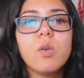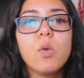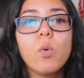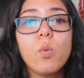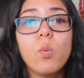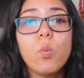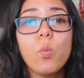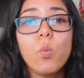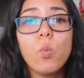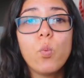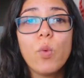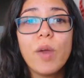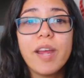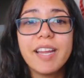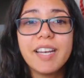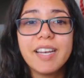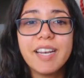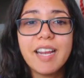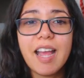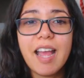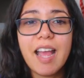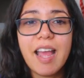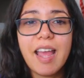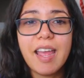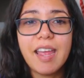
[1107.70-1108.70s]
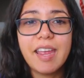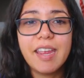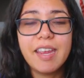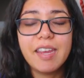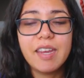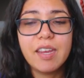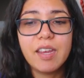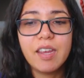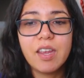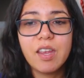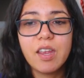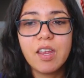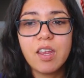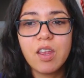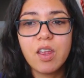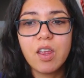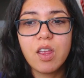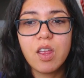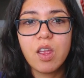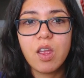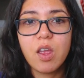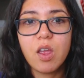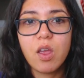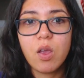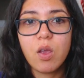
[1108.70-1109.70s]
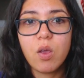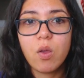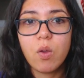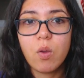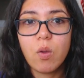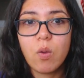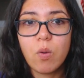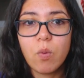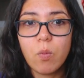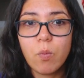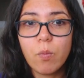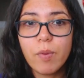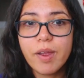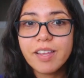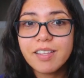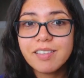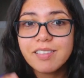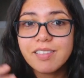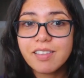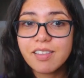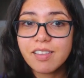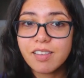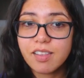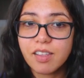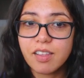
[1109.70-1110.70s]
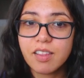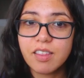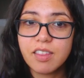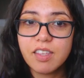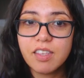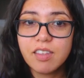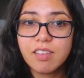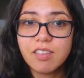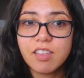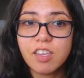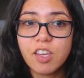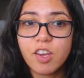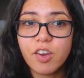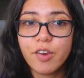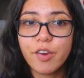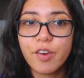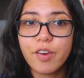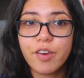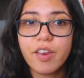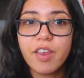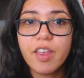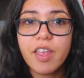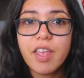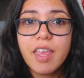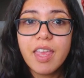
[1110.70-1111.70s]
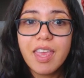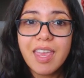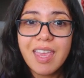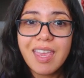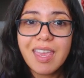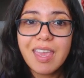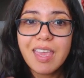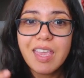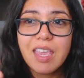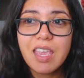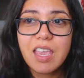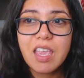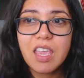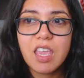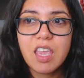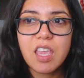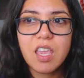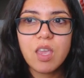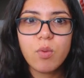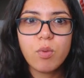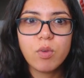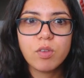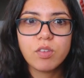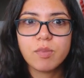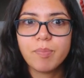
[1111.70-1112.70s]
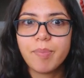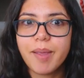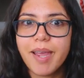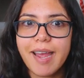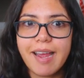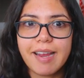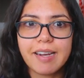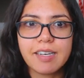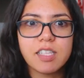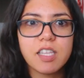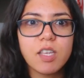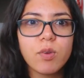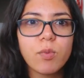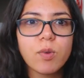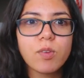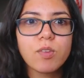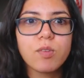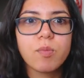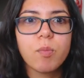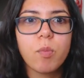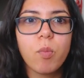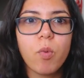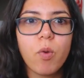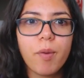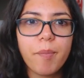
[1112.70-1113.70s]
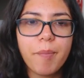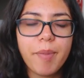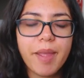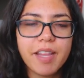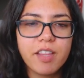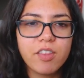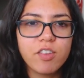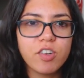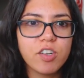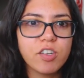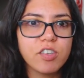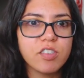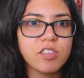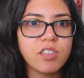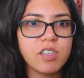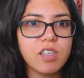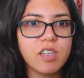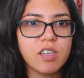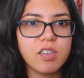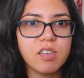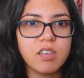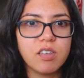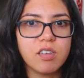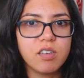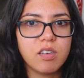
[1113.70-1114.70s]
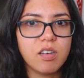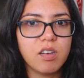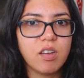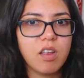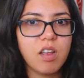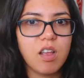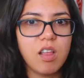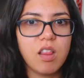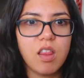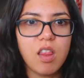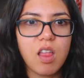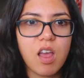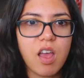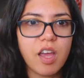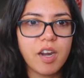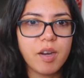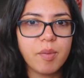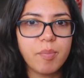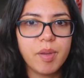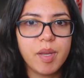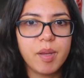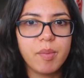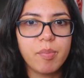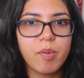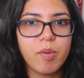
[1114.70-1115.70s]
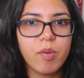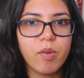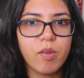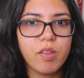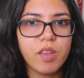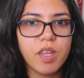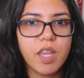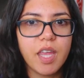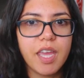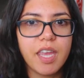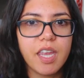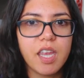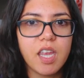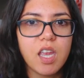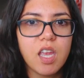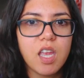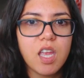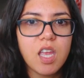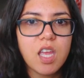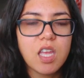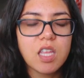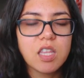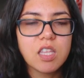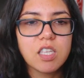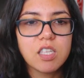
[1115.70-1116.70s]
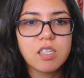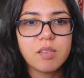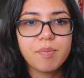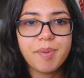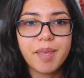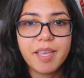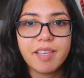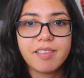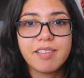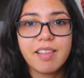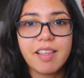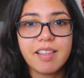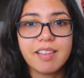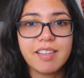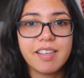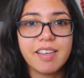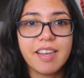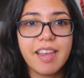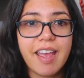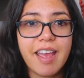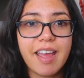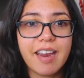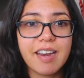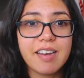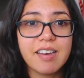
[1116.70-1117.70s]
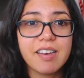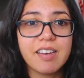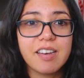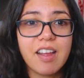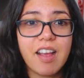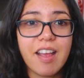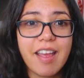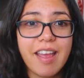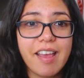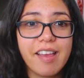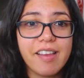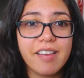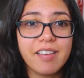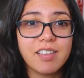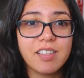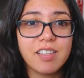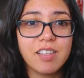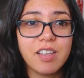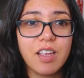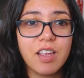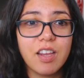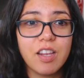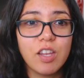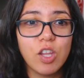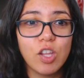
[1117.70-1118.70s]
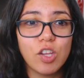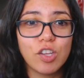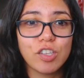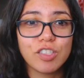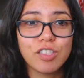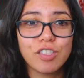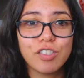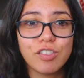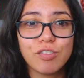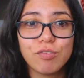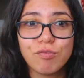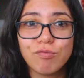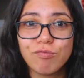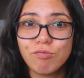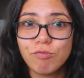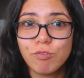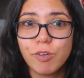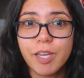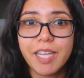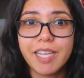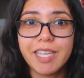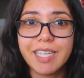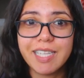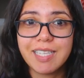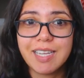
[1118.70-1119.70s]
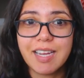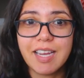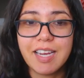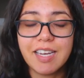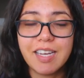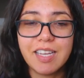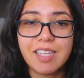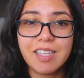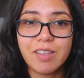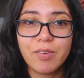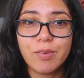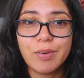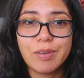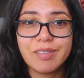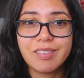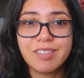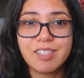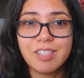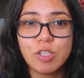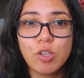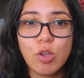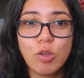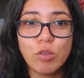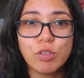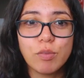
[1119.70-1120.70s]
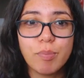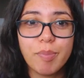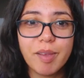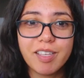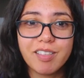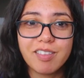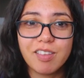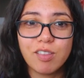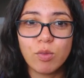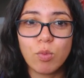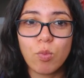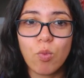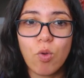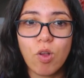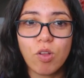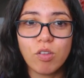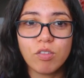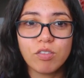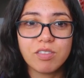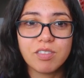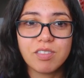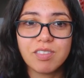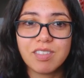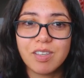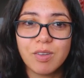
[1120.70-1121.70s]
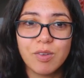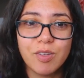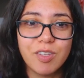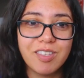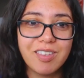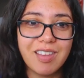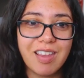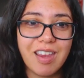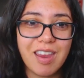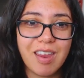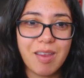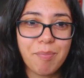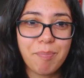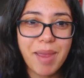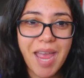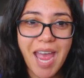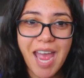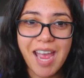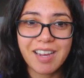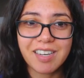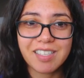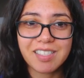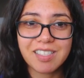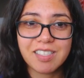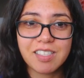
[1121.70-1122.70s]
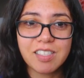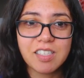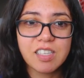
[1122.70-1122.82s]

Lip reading: when I went this year, it was packed. There was more vendors and a lot of people. Like, the space that they had it at looked really tiny. There was no space in the walls. It was like packed